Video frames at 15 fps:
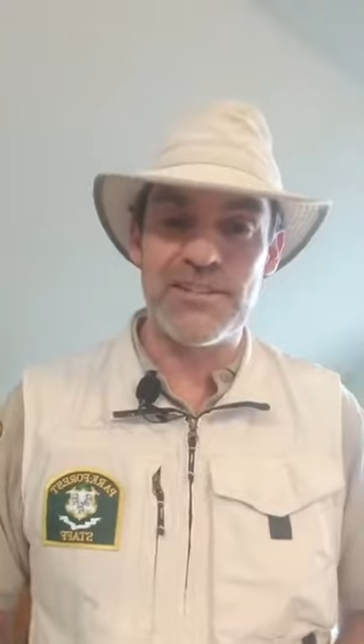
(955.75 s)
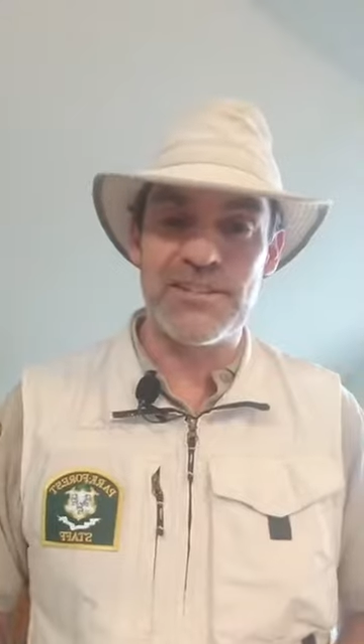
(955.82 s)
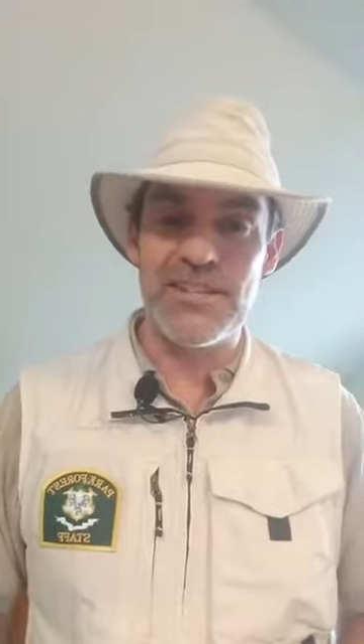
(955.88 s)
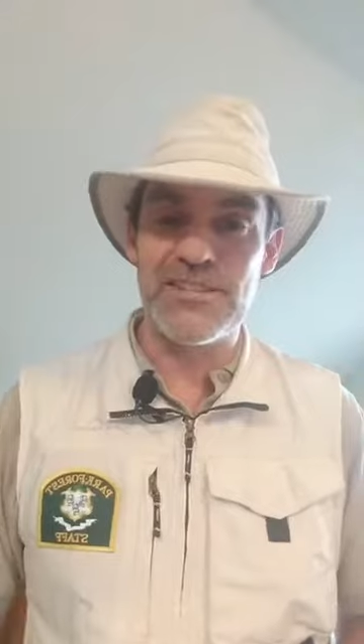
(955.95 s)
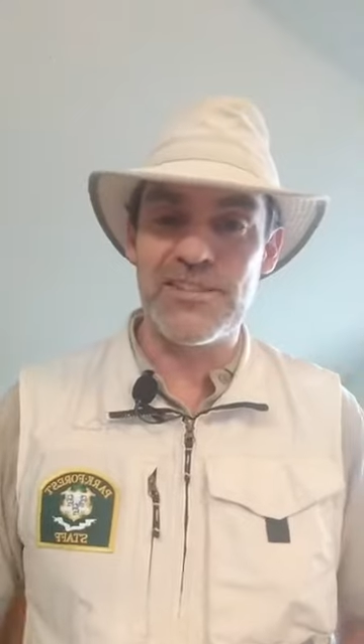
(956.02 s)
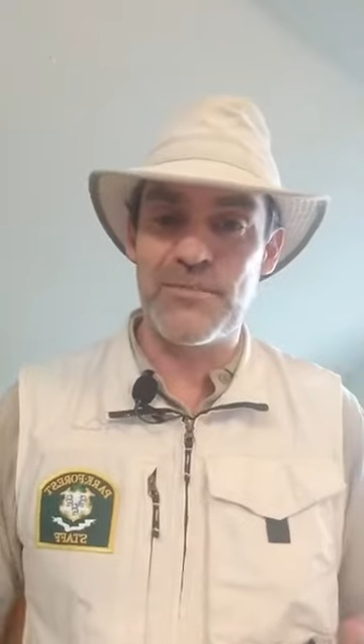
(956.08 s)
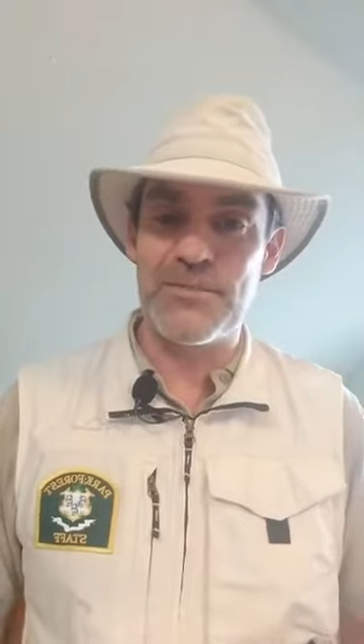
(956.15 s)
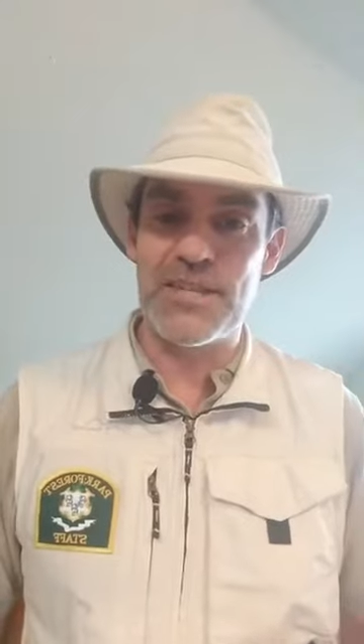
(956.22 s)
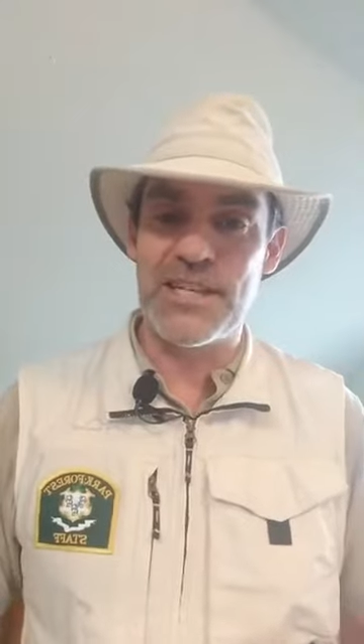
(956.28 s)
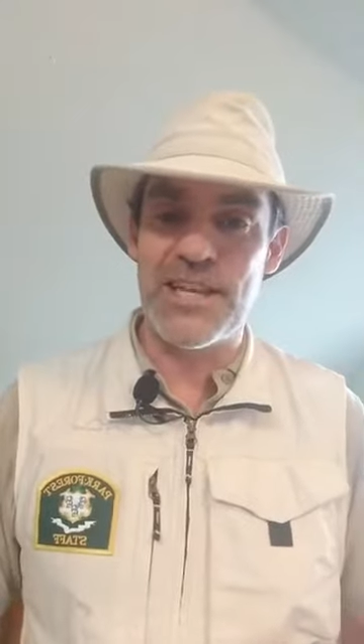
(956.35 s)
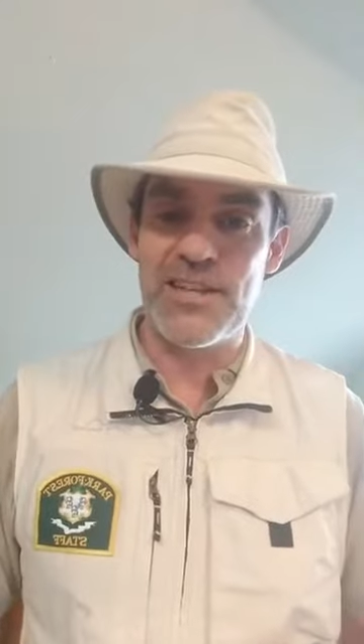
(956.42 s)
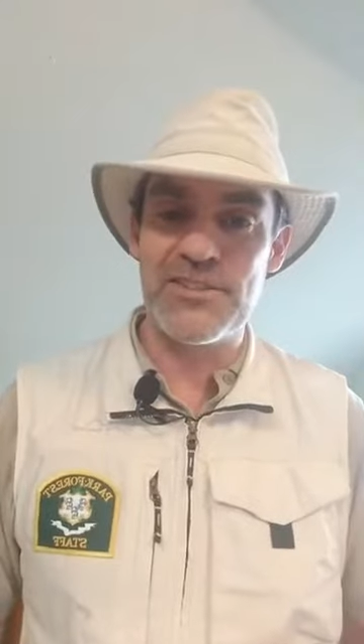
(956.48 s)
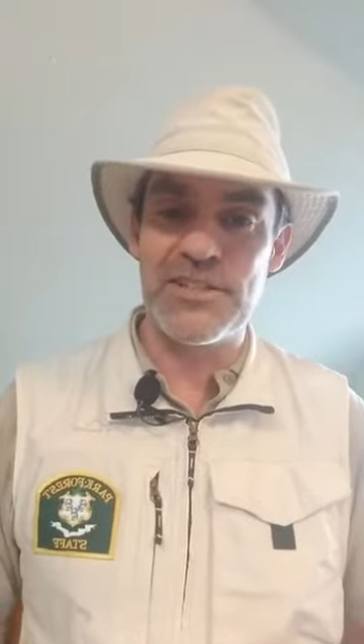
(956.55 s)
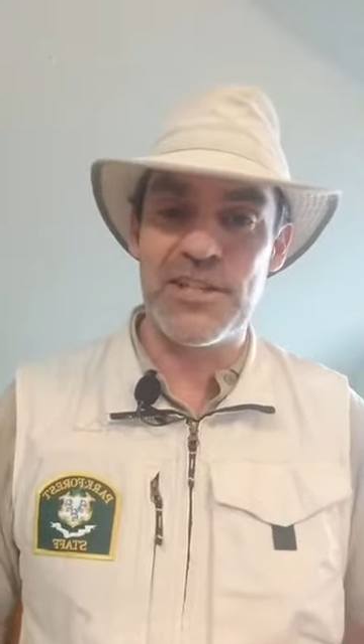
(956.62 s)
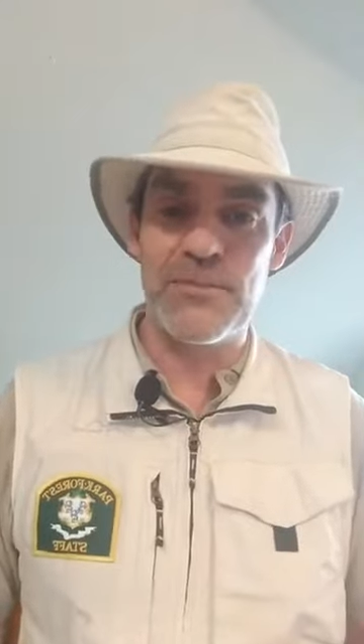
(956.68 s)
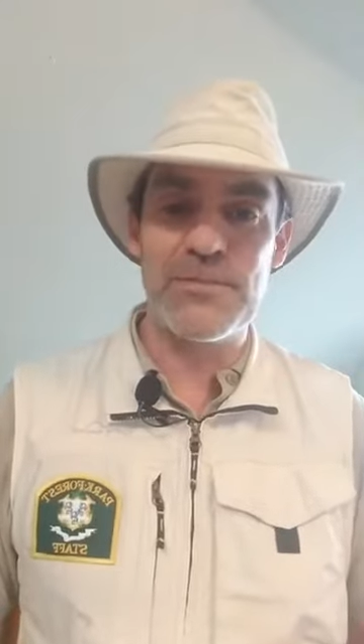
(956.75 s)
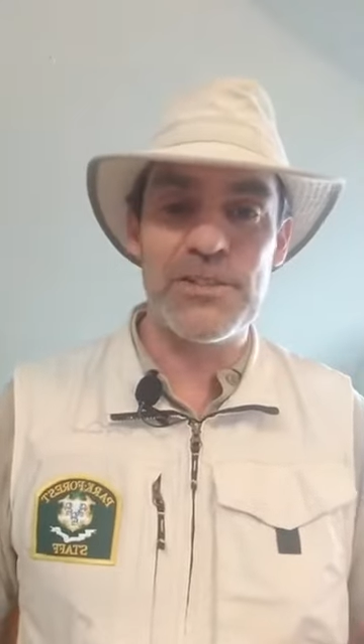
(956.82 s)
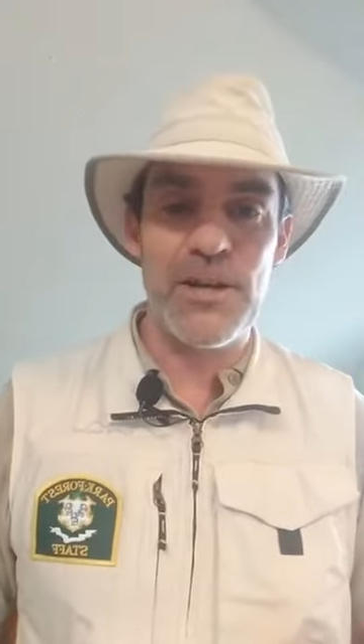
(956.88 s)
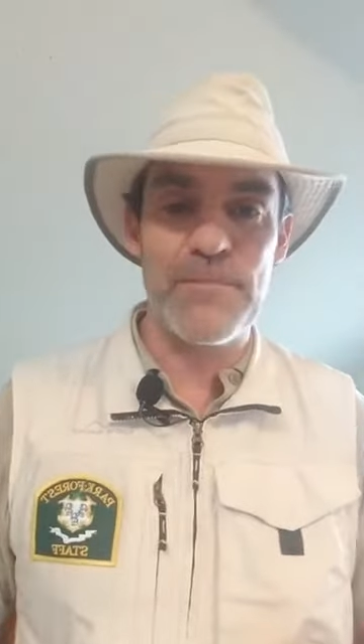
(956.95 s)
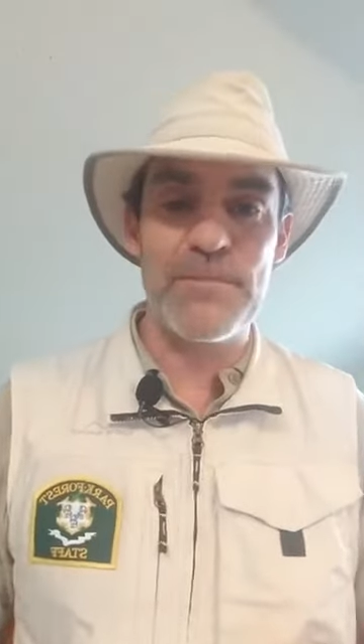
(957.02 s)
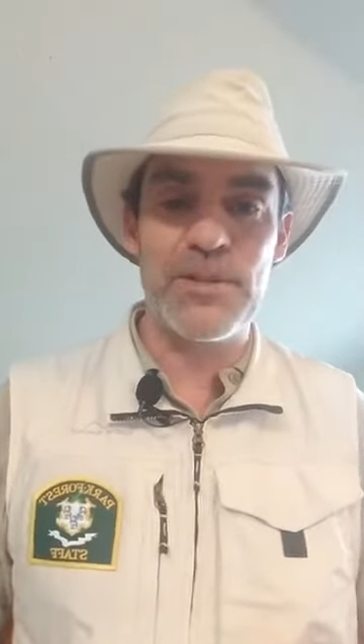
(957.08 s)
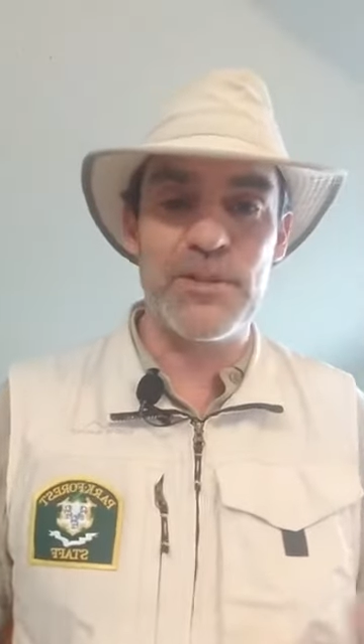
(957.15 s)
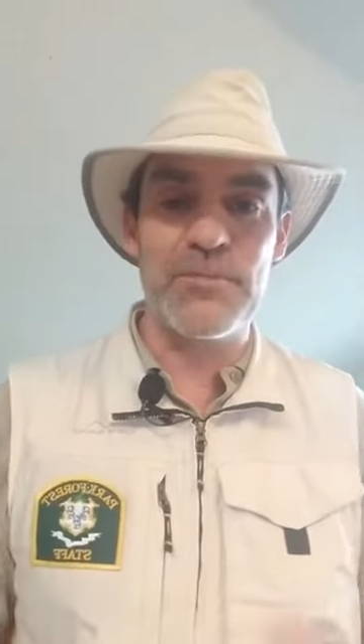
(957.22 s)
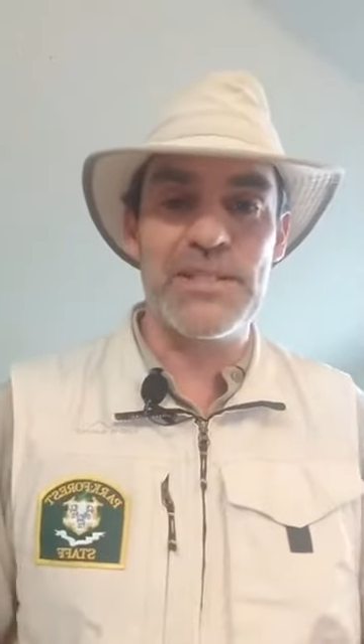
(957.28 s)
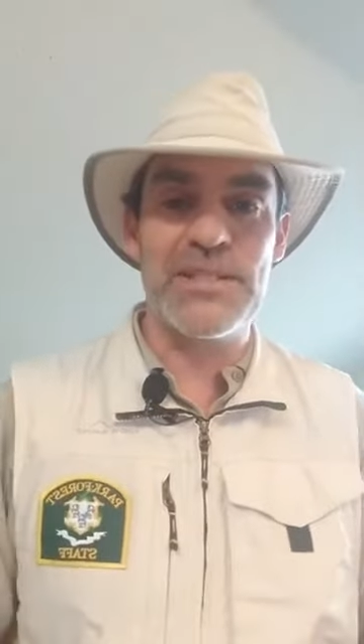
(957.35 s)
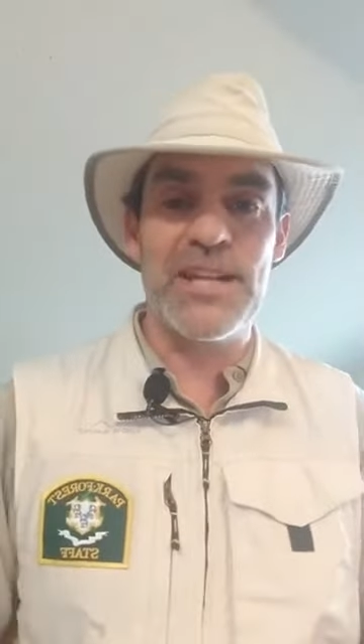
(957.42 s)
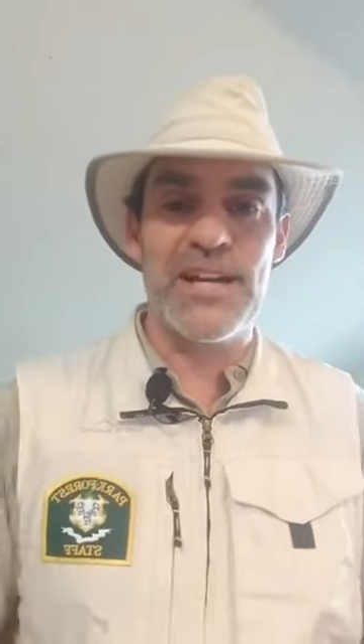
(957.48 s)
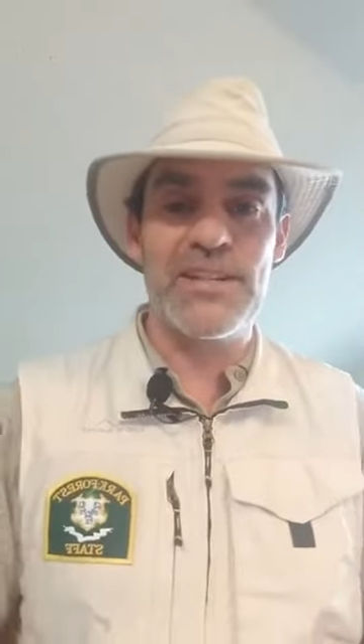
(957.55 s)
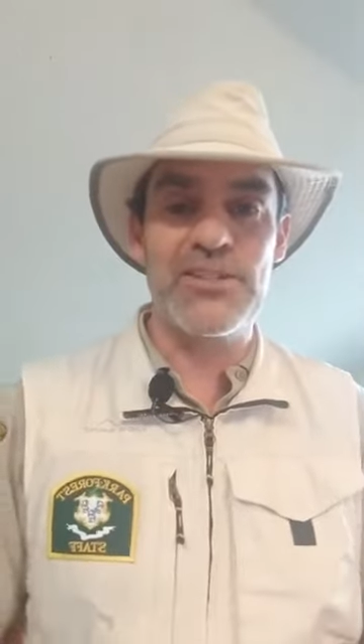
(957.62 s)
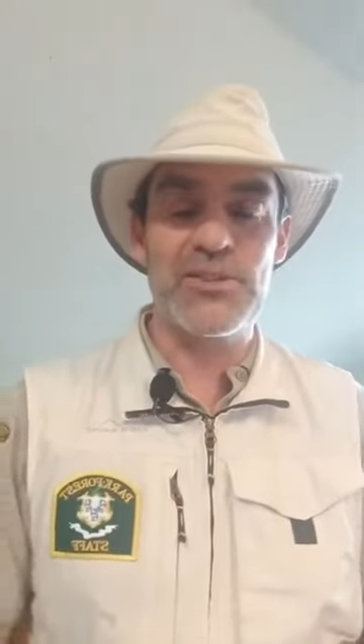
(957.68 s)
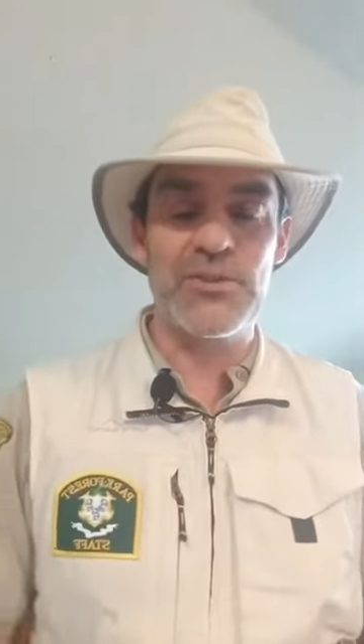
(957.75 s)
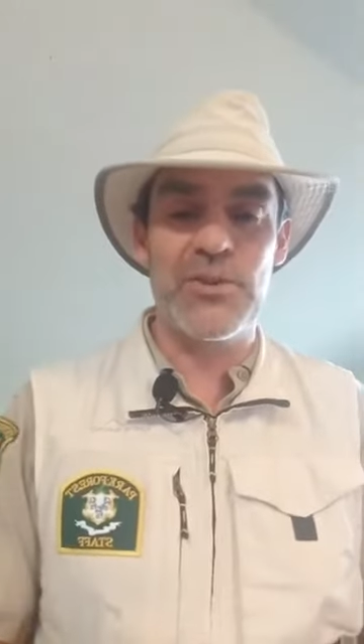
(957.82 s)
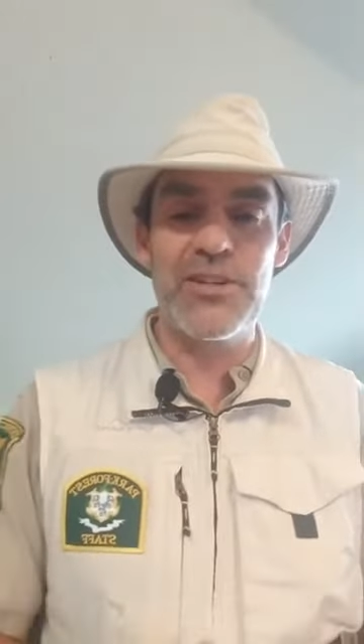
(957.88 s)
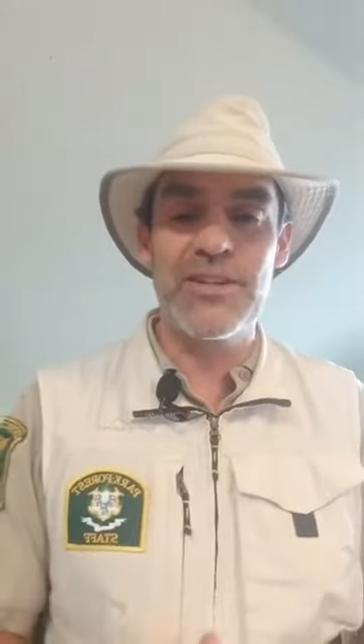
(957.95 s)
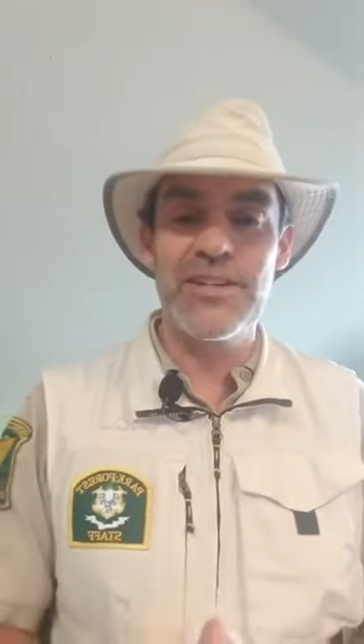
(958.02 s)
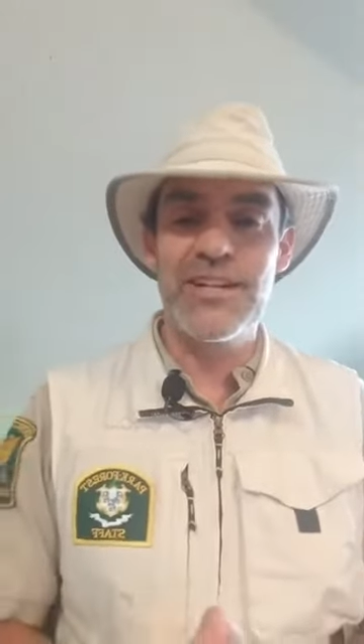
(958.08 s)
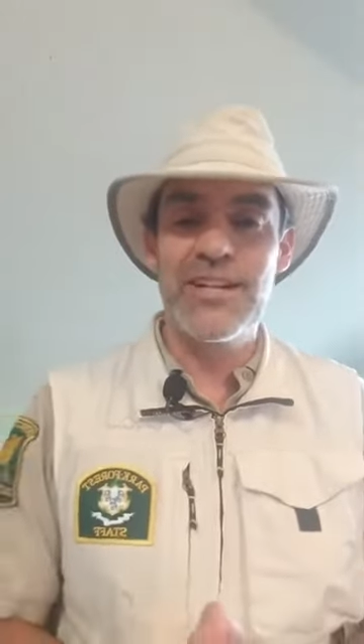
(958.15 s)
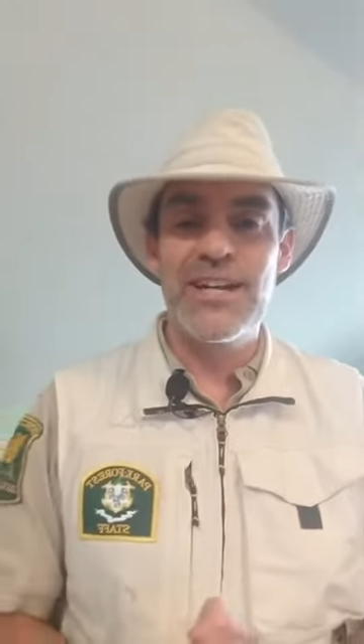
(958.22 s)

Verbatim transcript: unless something else comes up, it'll be Dinosaur.